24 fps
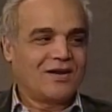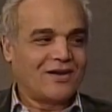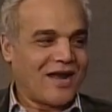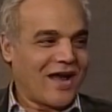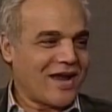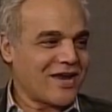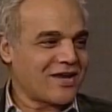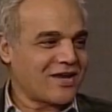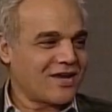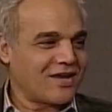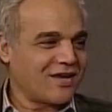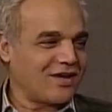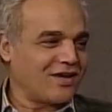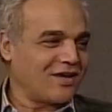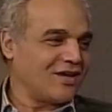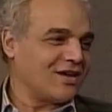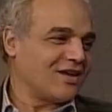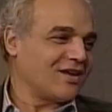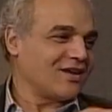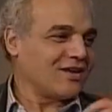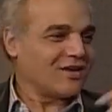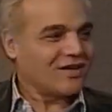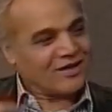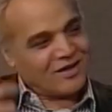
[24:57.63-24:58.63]

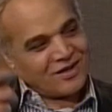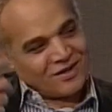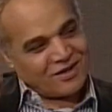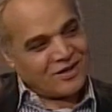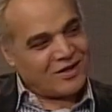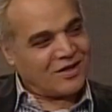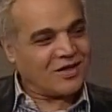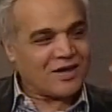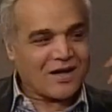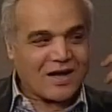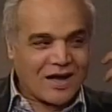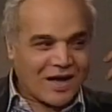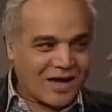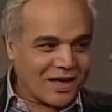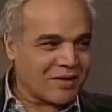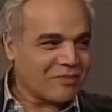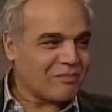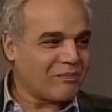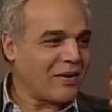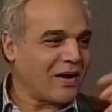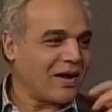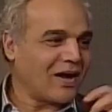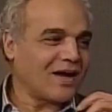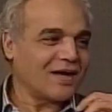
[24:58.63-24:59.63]
Nike and uh,
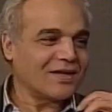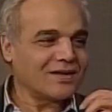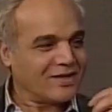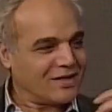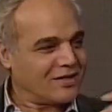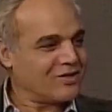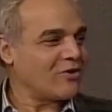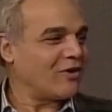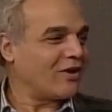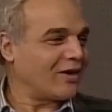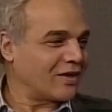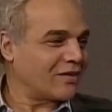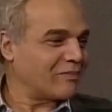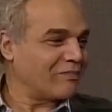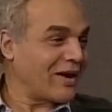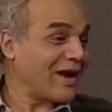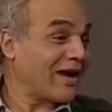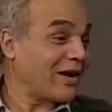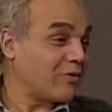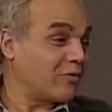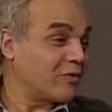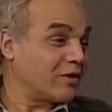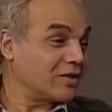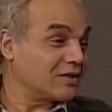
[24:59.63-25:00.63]
iPod, you are
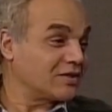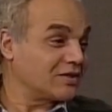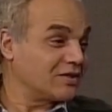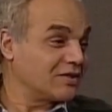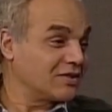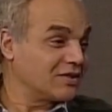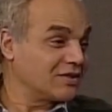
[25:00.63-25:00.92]
backward.